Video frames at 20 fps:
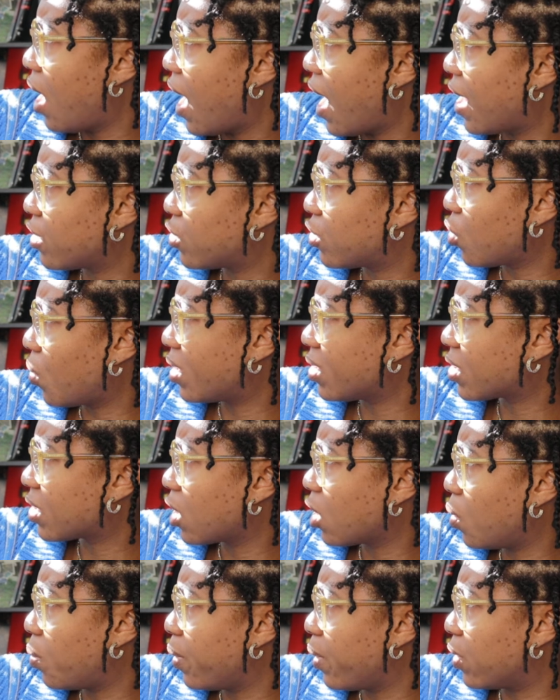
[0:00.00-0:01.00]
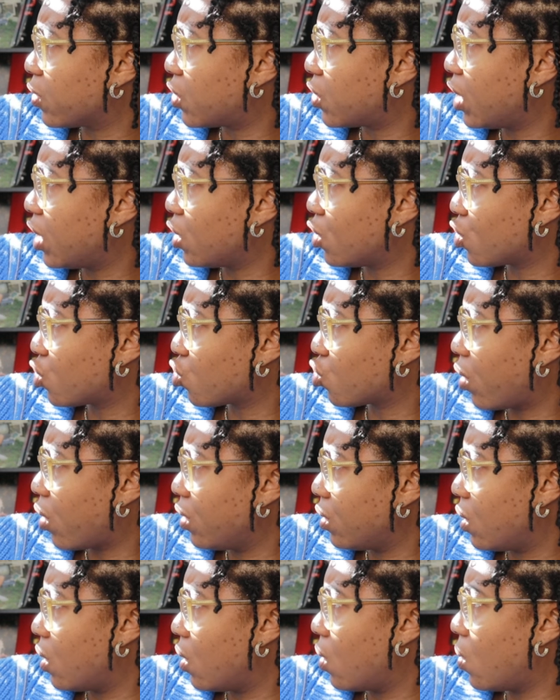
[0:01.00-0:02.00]
SOS, Kill Bill, Seek and Destroy,
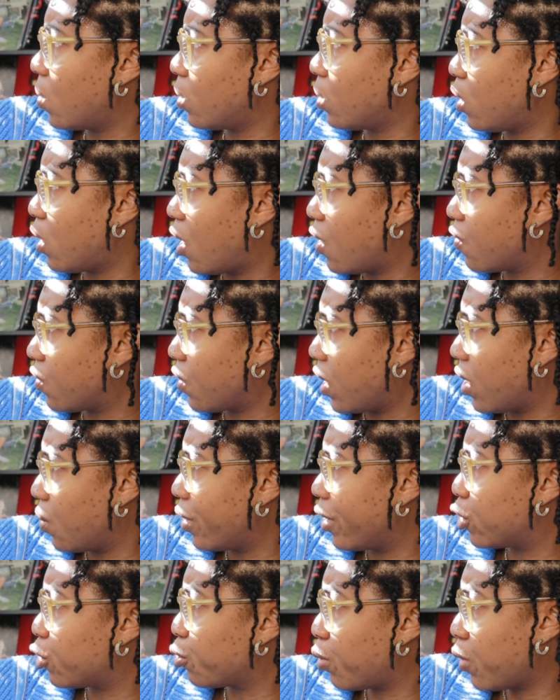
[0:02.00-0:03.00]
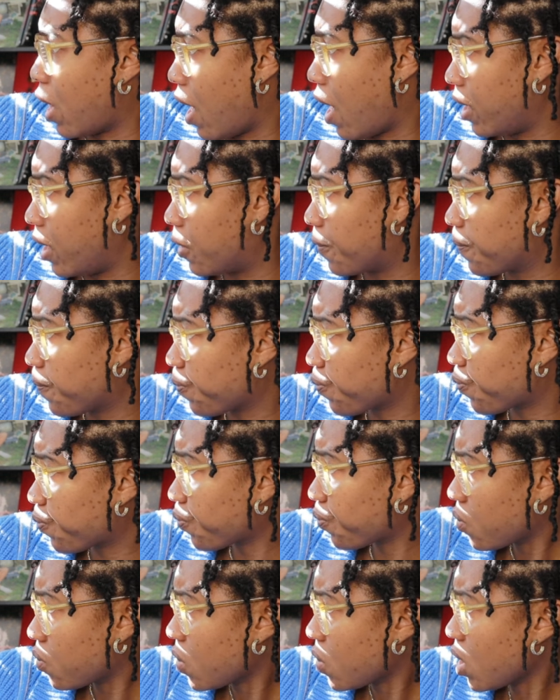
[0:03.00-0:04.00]
Low Love Language, Blind.
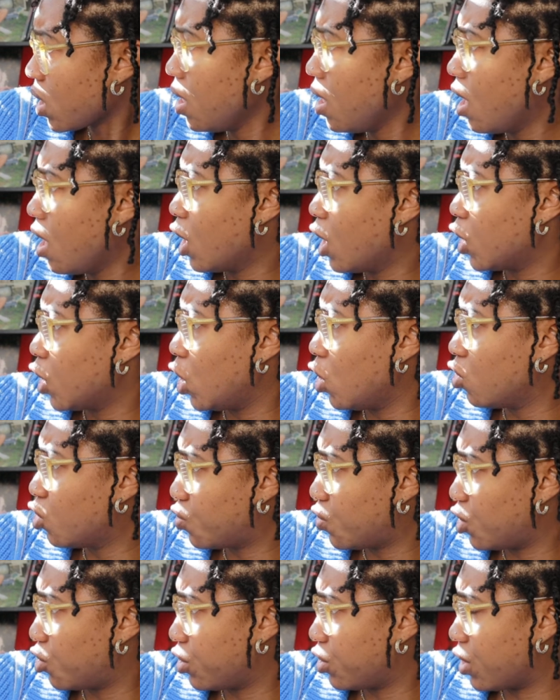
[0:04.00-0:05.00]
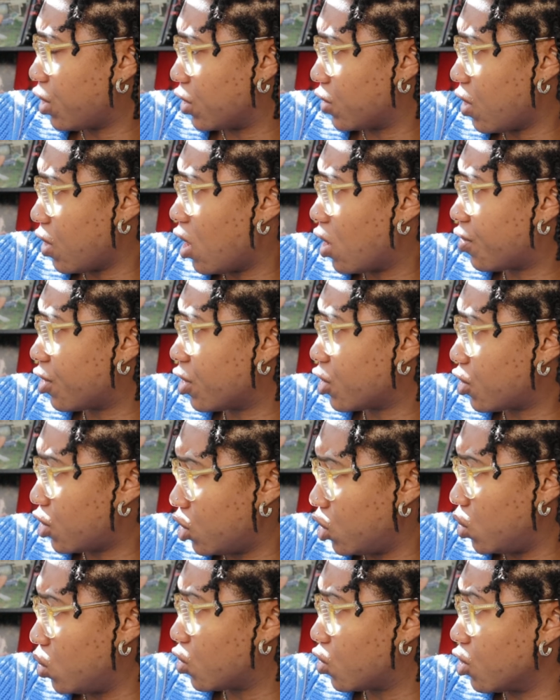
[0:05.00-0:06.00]
Used featuring Don Toliver,
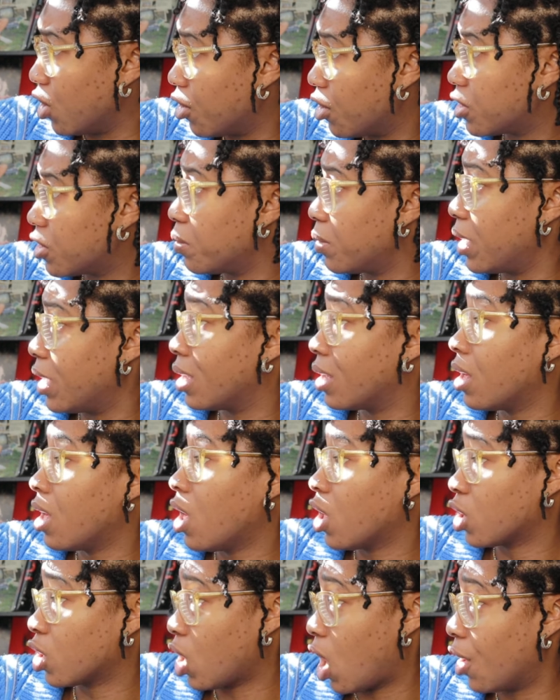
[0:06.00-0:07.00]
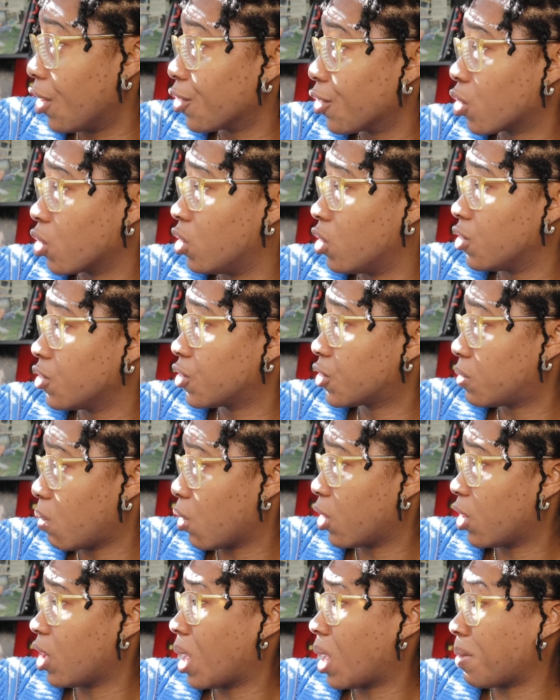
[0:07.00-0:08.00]
Snooze, Notice Me, Gone Girl,
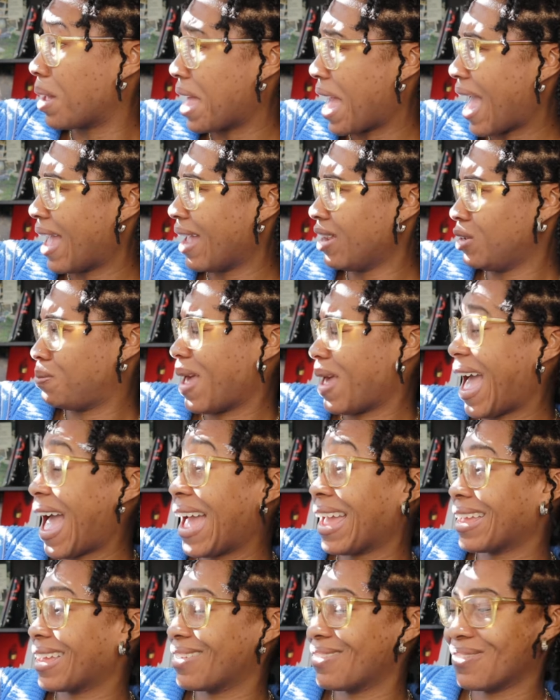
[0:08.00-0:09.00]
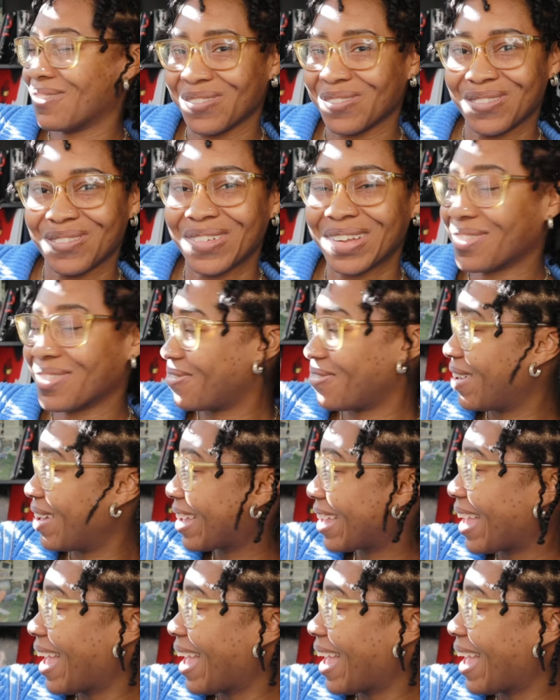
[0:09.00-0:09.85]
Smoking on My X-Pack. What the fuck?